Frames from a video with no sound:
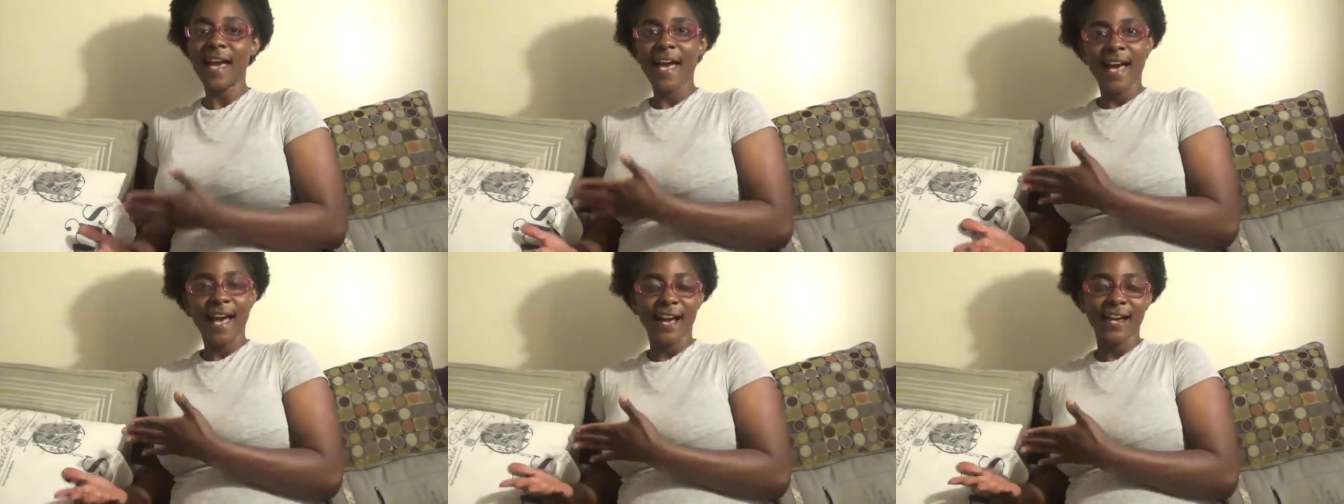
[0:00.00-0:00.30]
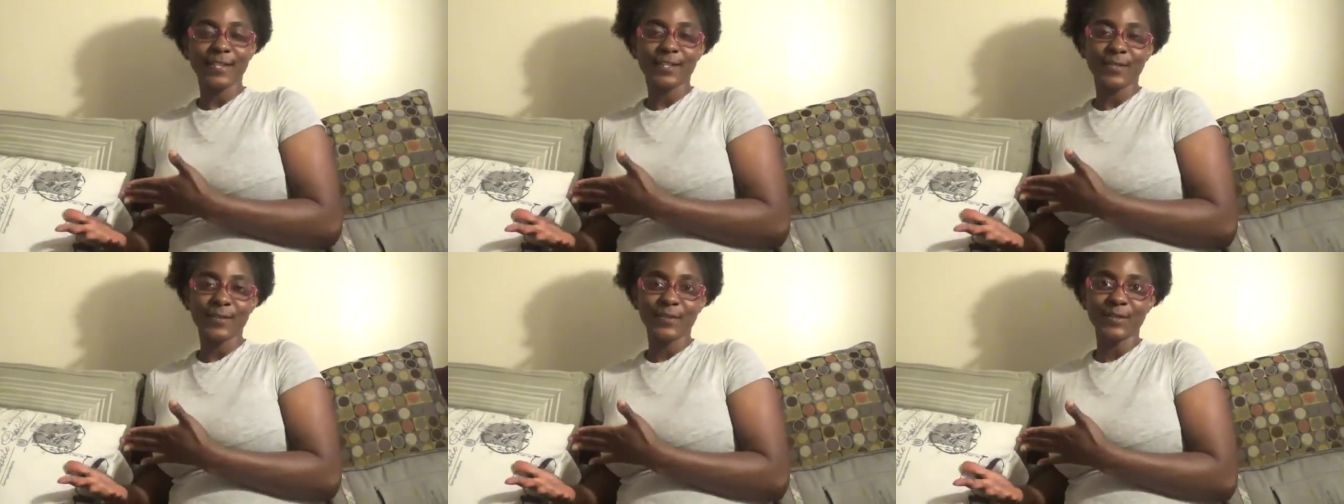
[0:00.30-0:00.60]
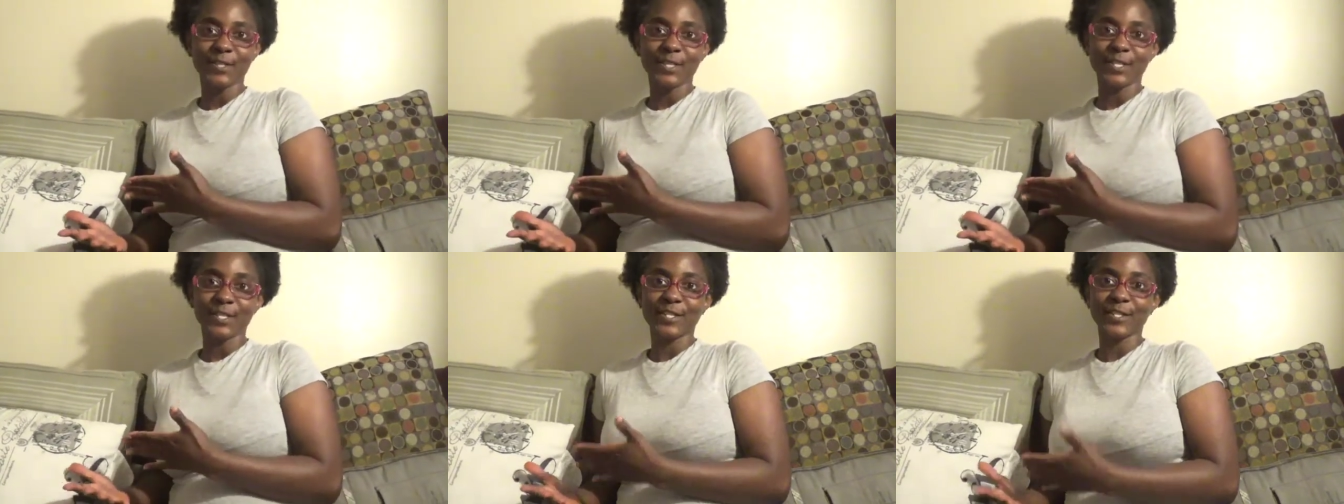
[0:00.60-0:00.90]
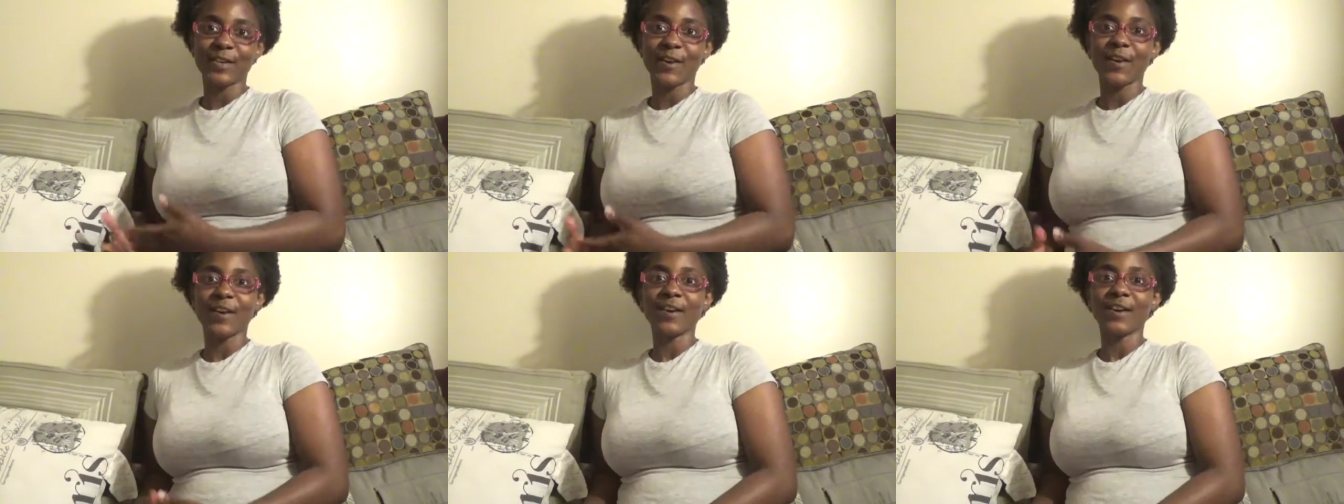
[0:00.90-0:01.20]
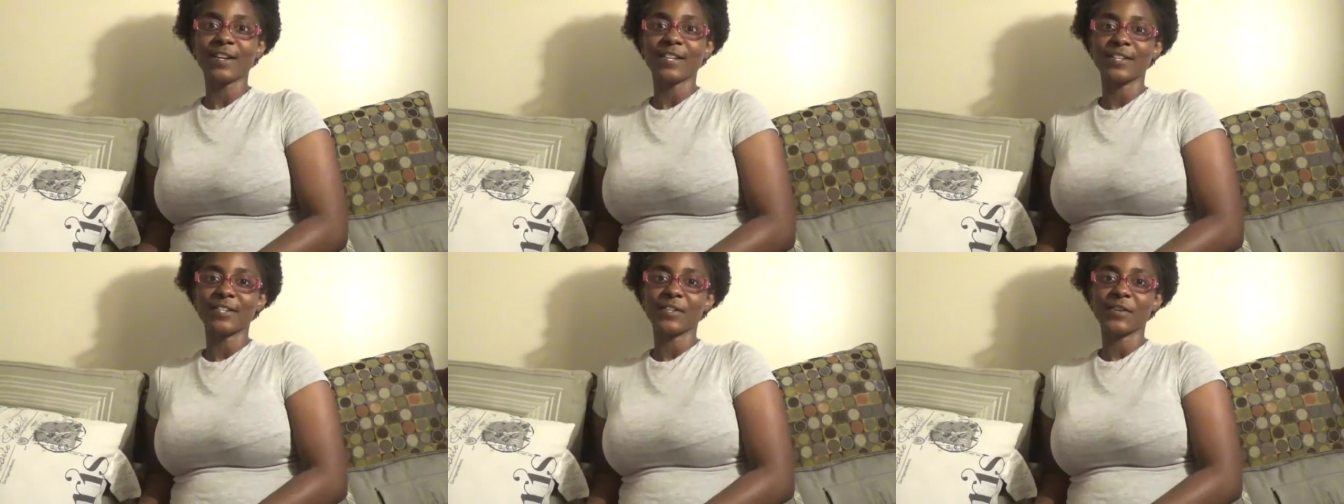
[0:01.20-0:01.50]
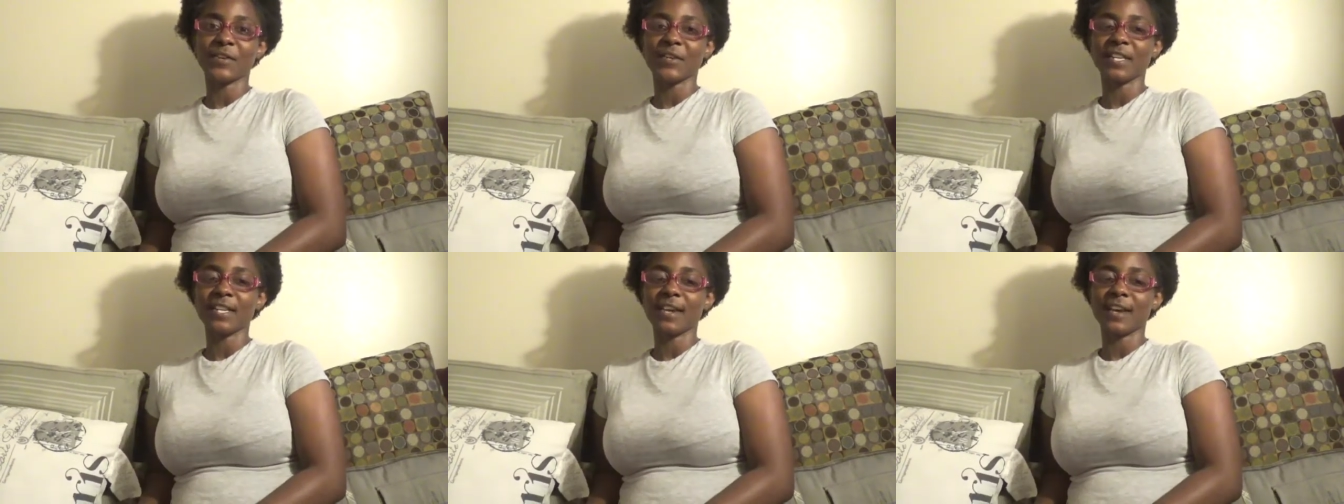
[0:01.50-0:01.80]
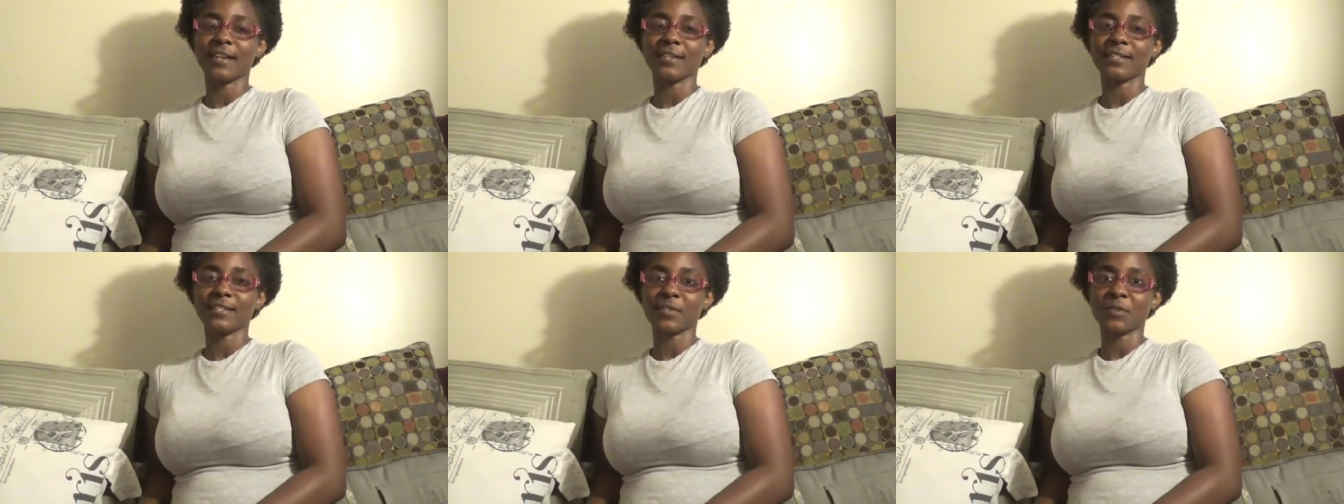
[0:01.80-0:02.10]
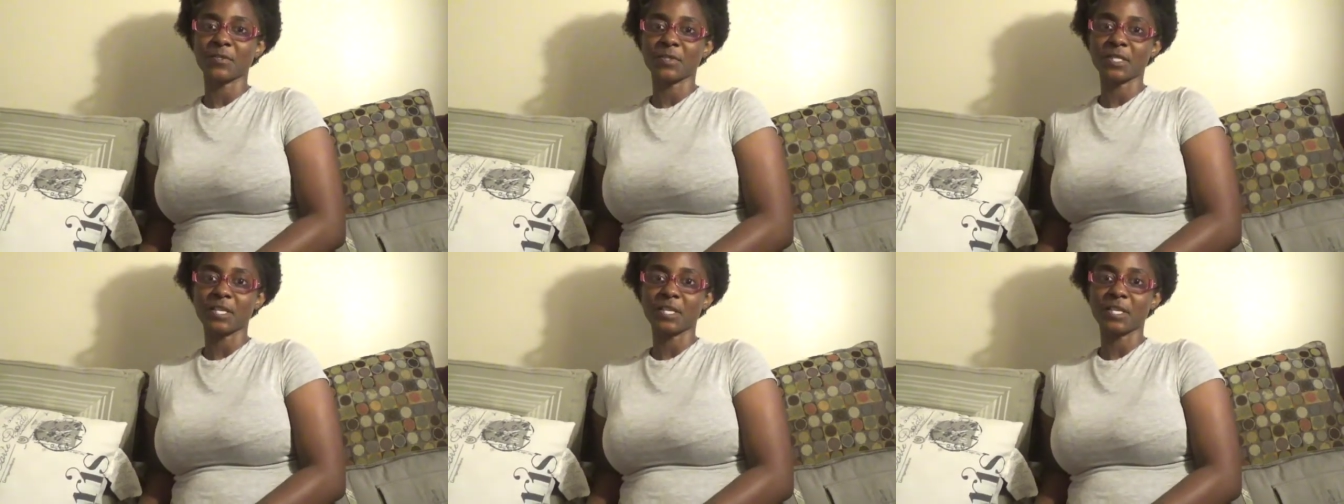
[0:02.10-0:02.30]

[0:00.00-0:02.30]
as you just saw, he had his own